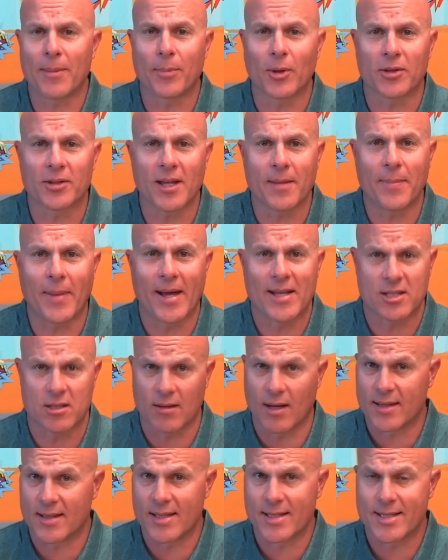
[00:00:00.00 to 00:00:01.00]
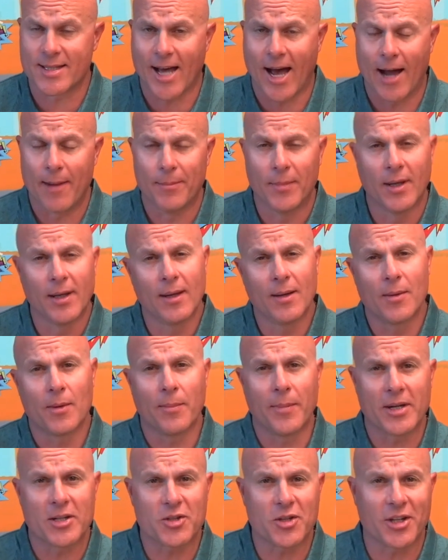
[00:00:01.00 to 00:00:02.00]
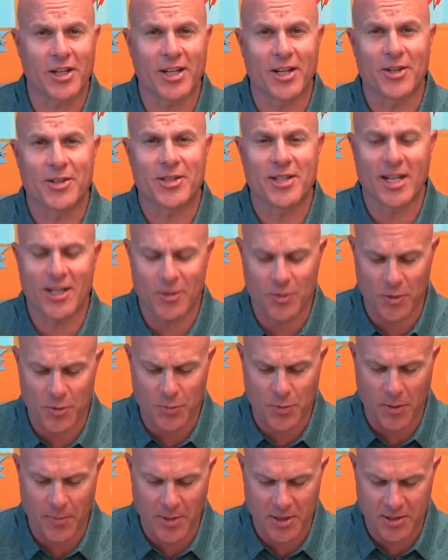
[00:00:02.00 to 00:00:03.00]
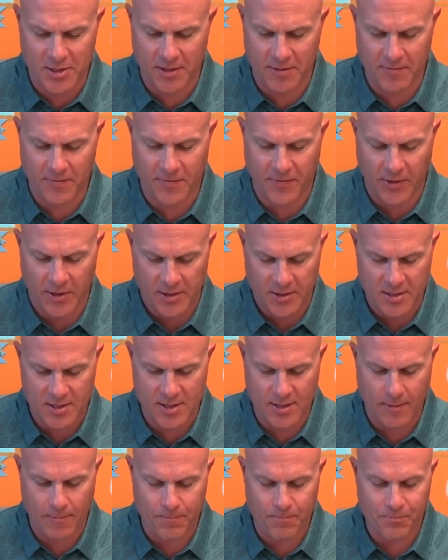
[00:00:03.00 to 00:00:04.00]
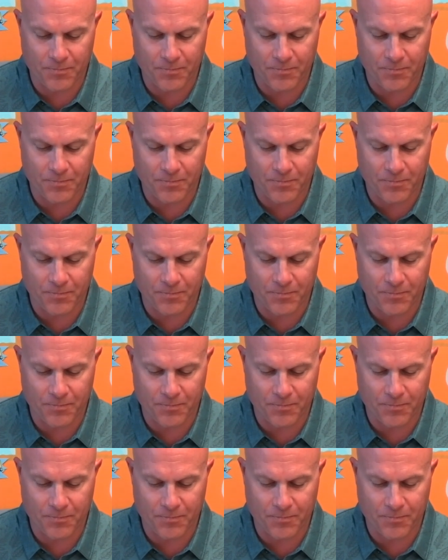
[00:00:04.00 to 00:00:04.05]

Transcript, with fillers: birthday pencil at this time make sure you get your teacher's permission first.